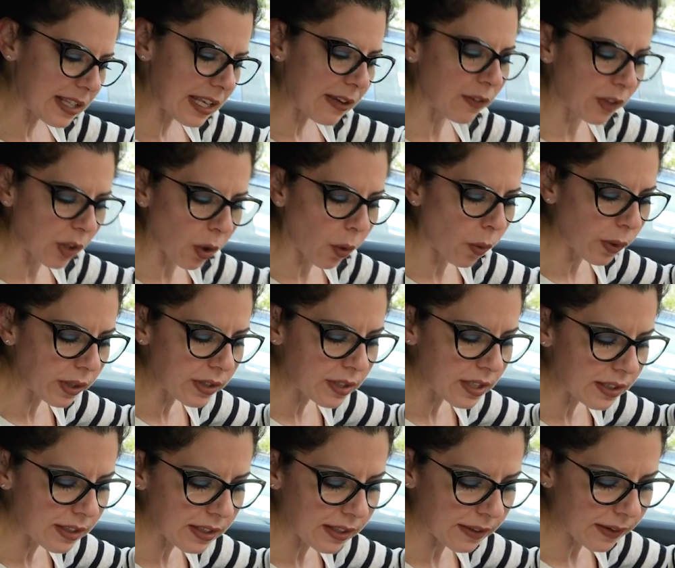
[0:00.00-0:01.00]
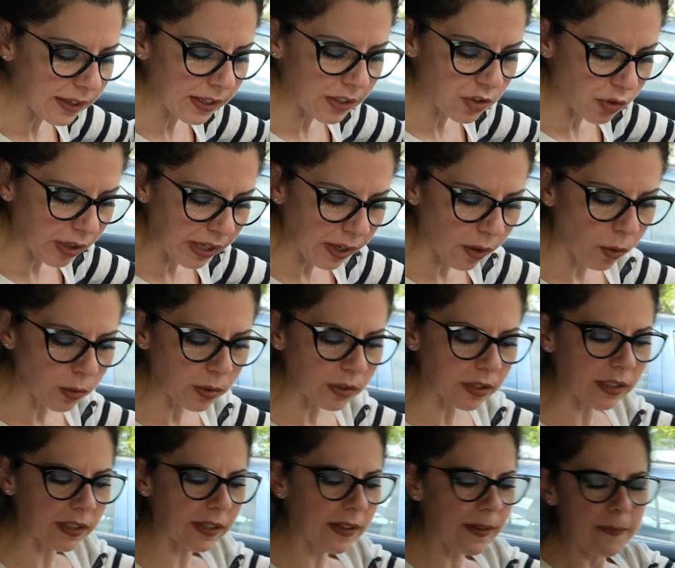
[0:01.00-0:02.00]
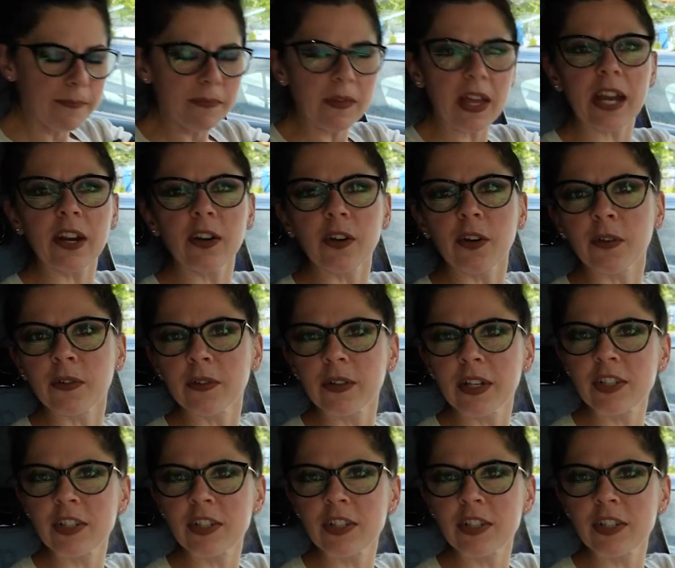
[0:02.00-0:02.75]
even though it's a drink holder, I don't know.